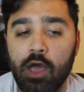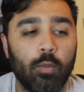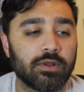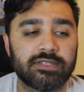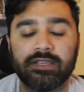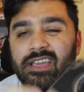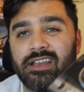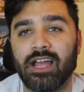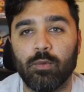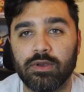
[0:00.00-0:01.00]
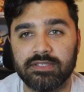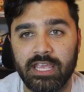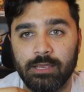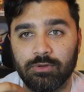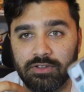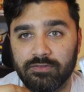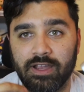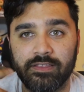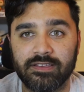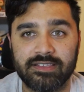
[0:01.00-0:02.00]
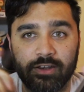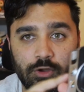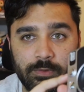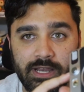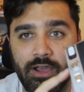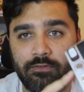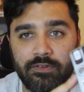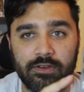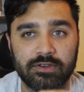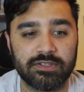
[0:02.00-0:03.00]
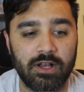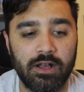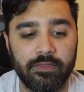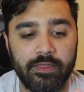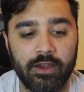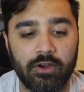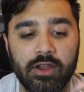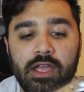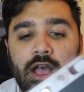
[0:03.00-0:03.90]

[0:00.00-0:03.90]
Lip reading: Once again, I was able to find this at Urban Outfitters on their